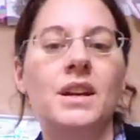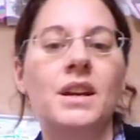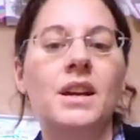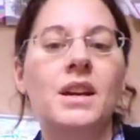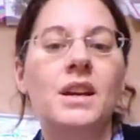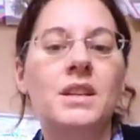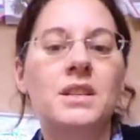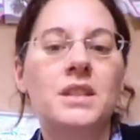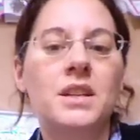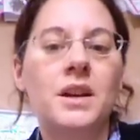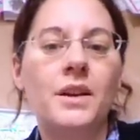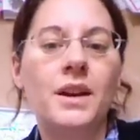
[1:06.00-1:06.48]

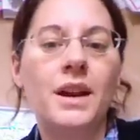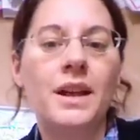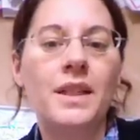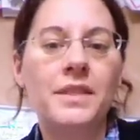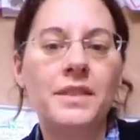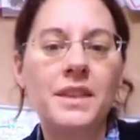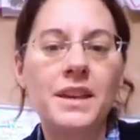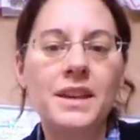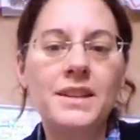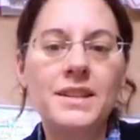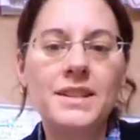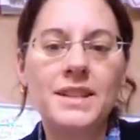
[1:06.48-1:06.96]
So in
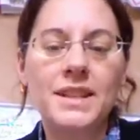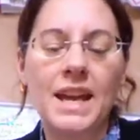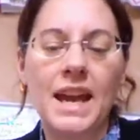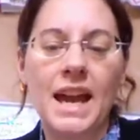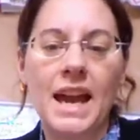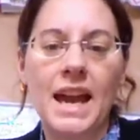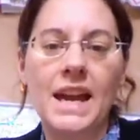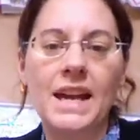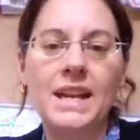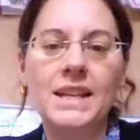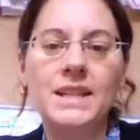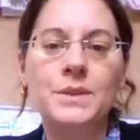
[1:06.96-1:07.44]
this
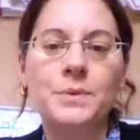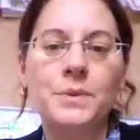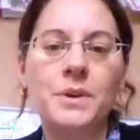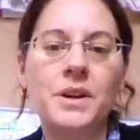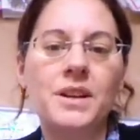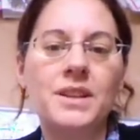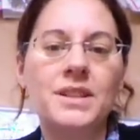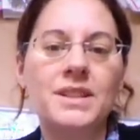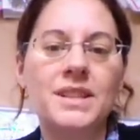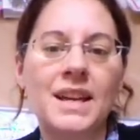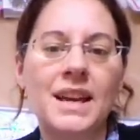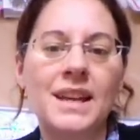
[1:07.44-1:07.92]
case, we are
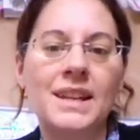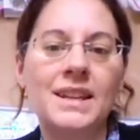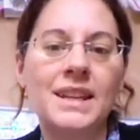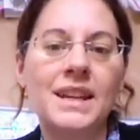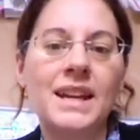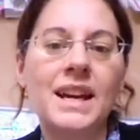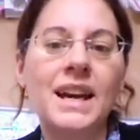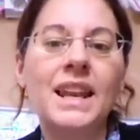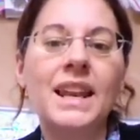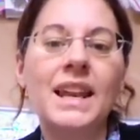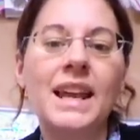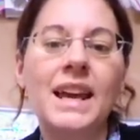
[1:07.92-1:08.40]
sending
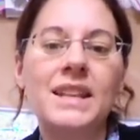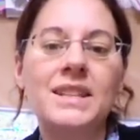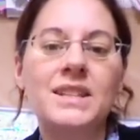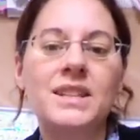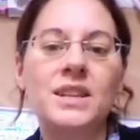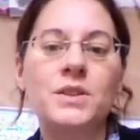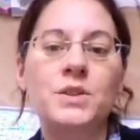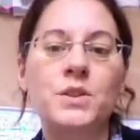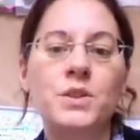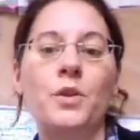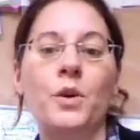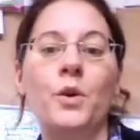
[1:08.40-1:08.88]
a letter to
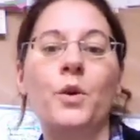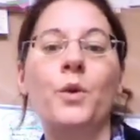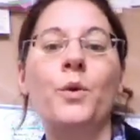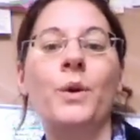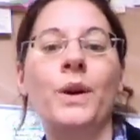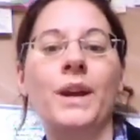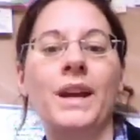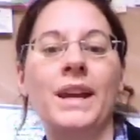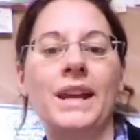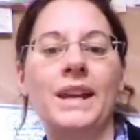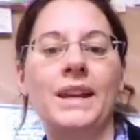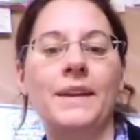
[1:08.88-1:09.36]
the
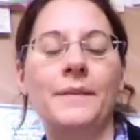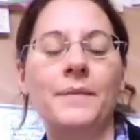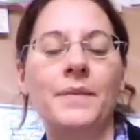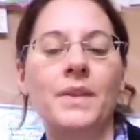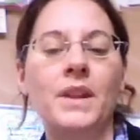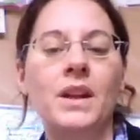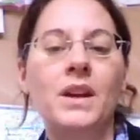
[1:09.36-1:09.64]
Queen.